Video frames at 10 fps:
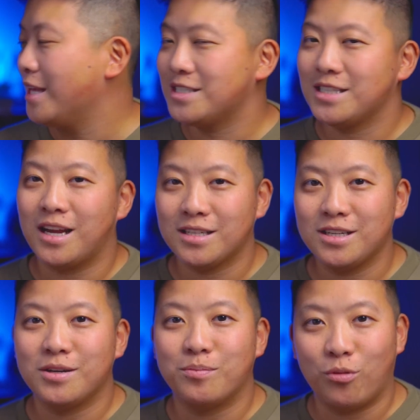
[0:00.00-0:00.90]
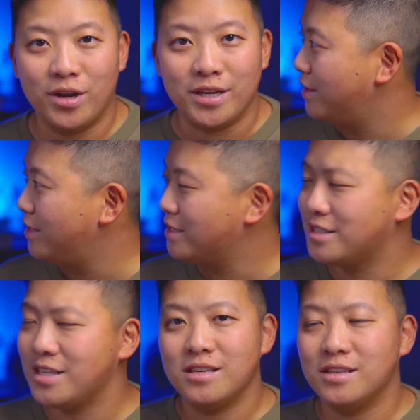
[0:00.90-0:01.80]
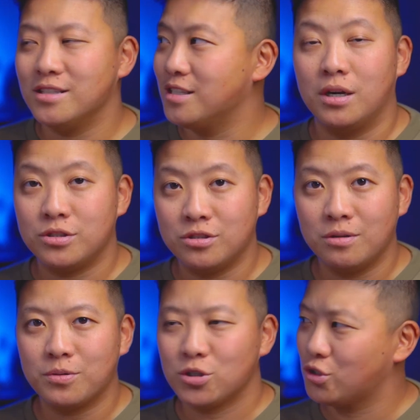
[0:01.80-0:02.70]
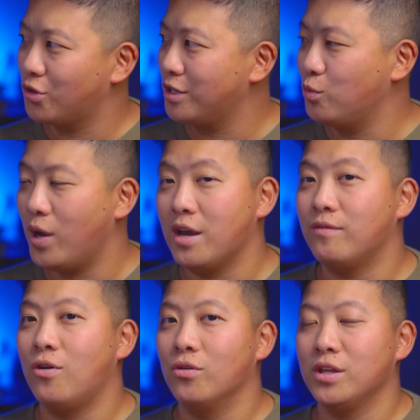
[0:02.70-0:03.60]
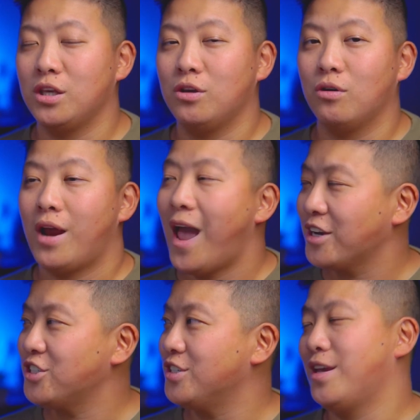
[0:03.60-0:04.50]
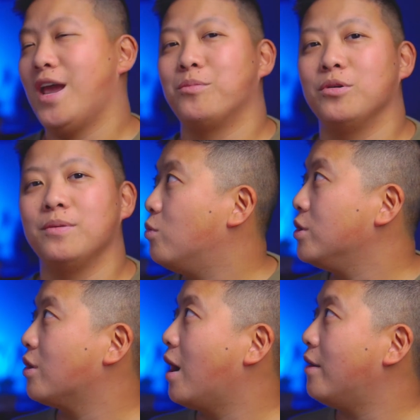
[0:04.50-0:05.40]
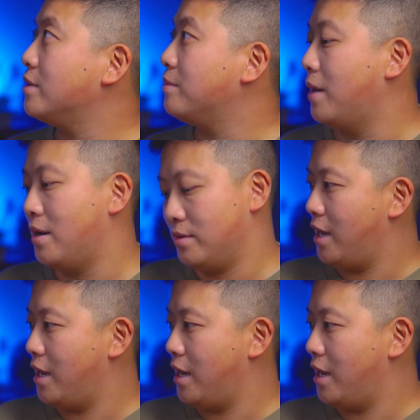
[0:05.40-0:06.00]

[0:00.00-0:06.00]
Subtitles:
It's not gonna break. This is a super sturdy way of holding your action camera when you're out and about.